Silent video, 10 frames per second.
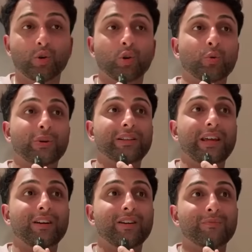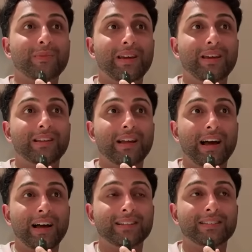or when they come in
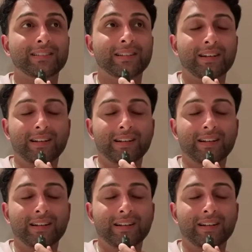as